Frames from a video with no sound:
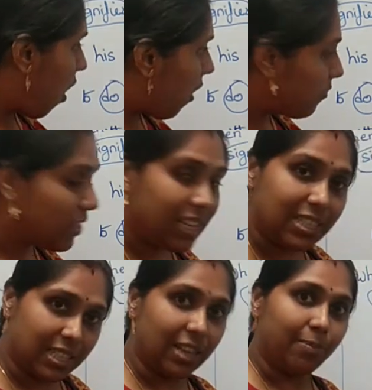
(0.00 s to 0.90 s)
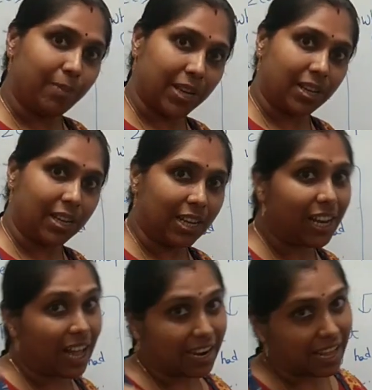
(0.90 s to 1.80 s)
of this
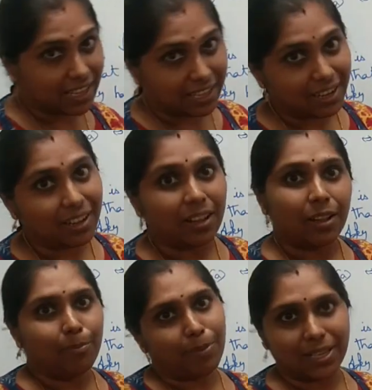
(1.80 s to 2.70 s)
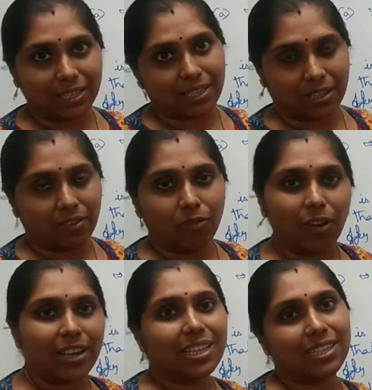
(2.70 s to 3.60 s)
particular another person.
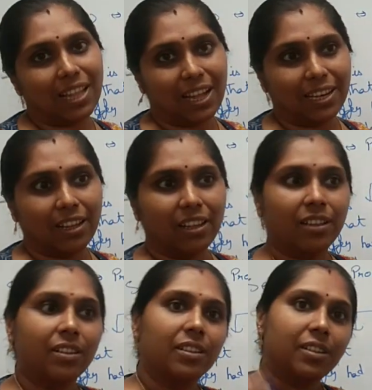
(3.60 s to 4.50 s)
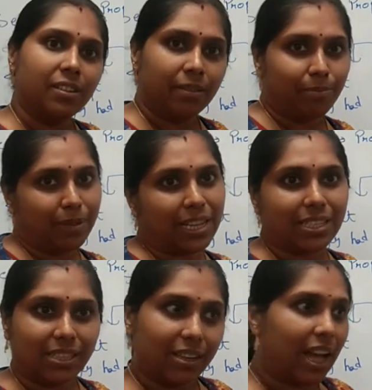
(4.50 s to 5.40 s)
What is that?
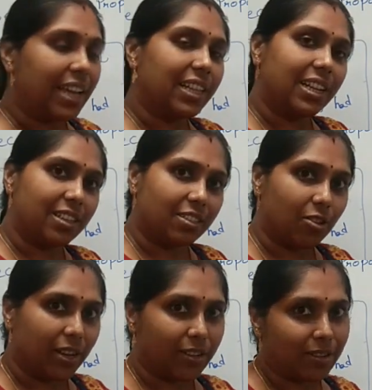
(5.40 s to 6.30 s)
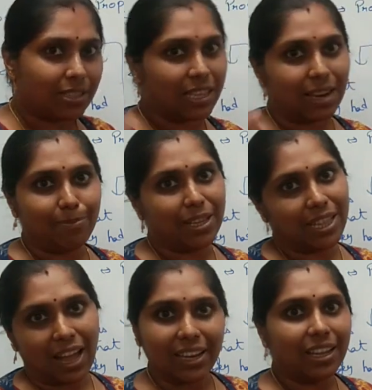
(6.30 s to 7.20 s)
Please, either he is going to sell me
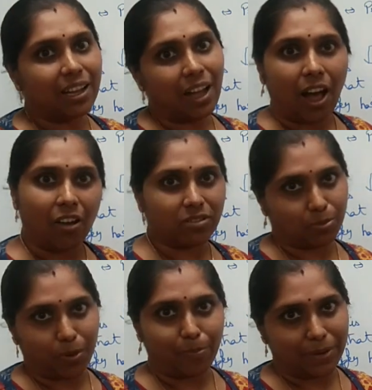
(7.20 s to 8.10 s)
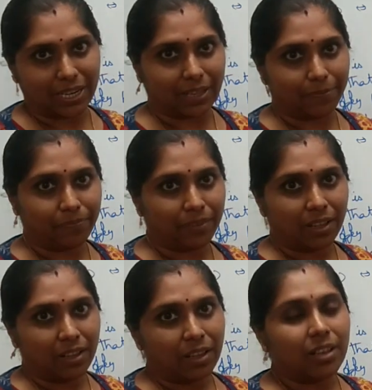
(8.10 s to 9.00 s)
that house property.
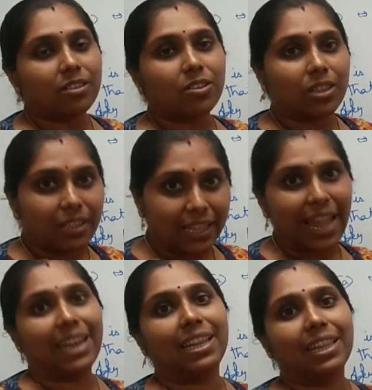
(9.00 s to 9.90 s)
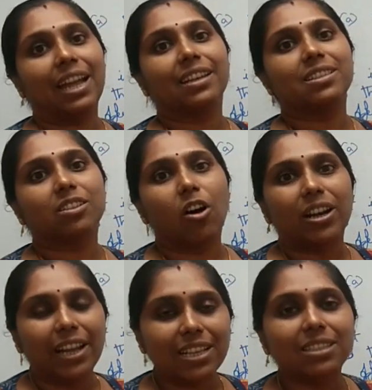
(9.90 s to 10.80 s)
So then that is
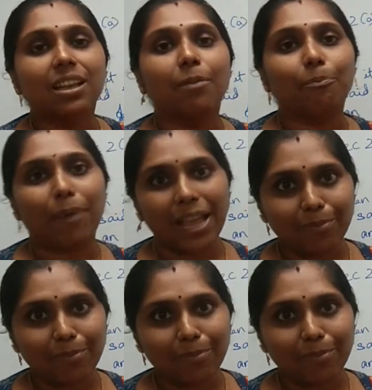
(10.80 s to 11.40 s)
called as my